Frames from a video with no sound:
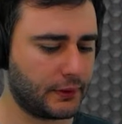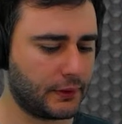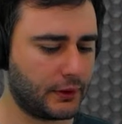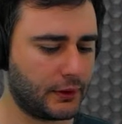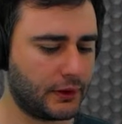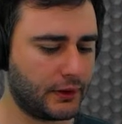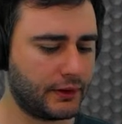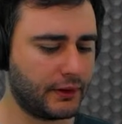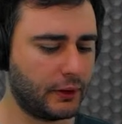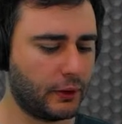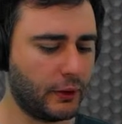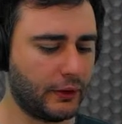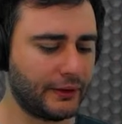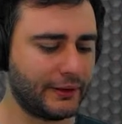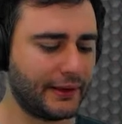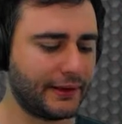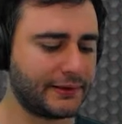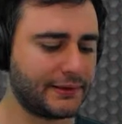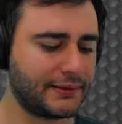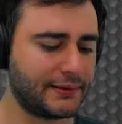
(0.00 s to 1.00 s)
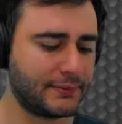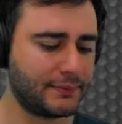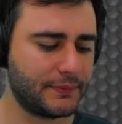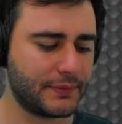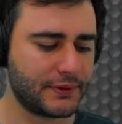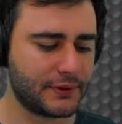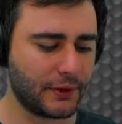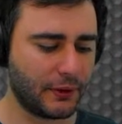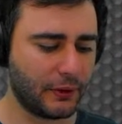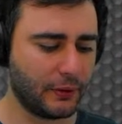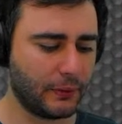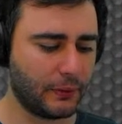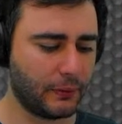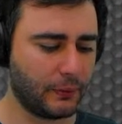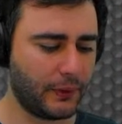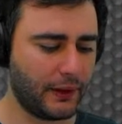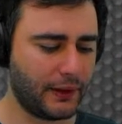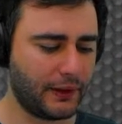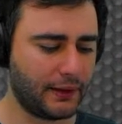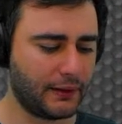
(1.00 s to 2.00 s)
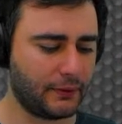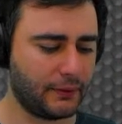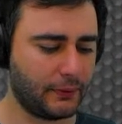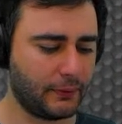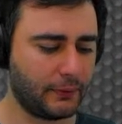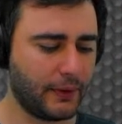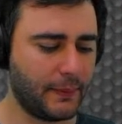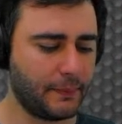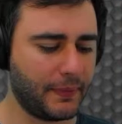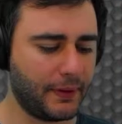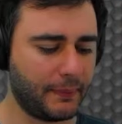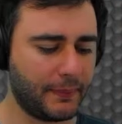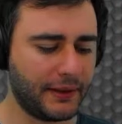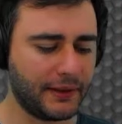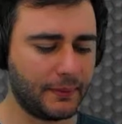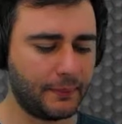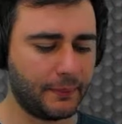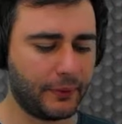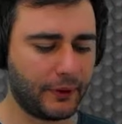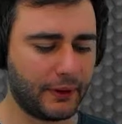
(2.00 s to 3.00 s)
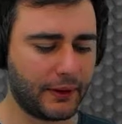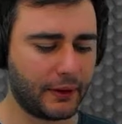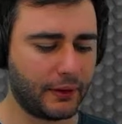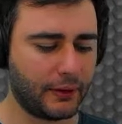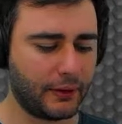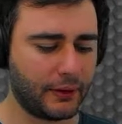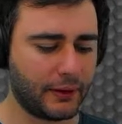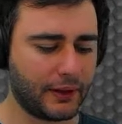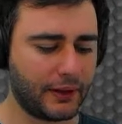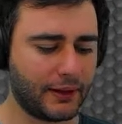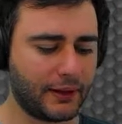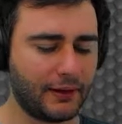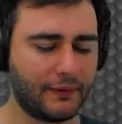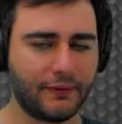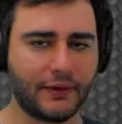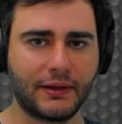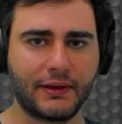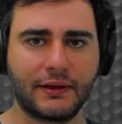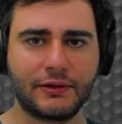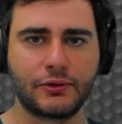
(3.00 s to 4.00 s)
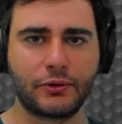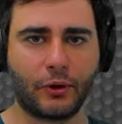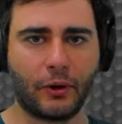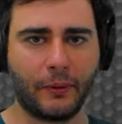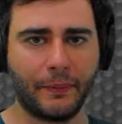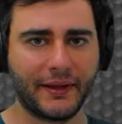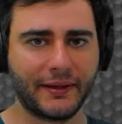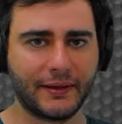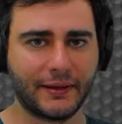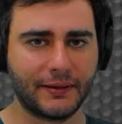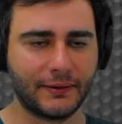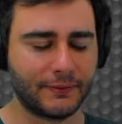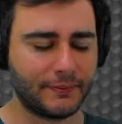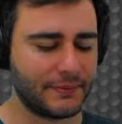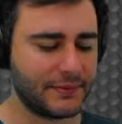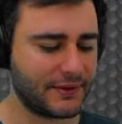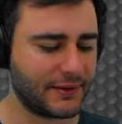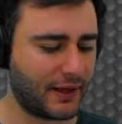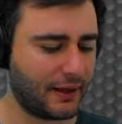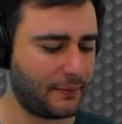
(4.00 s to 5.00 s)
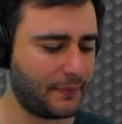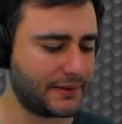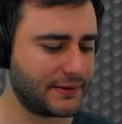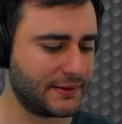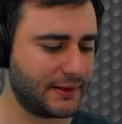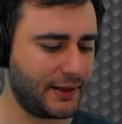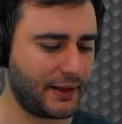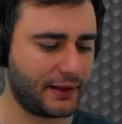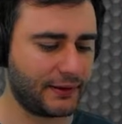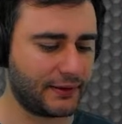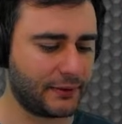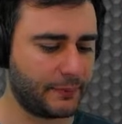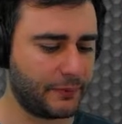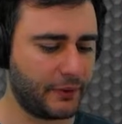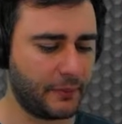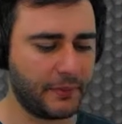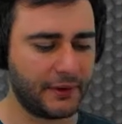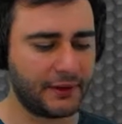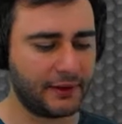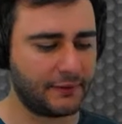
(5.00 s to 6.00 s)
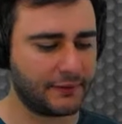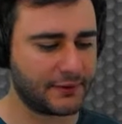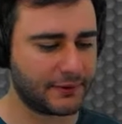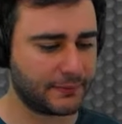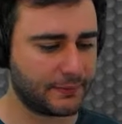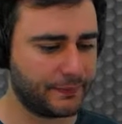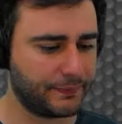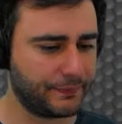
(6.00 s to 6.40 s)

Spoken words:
on the context. So we need to implement a polygon and give it a draw method, same as the other primitives.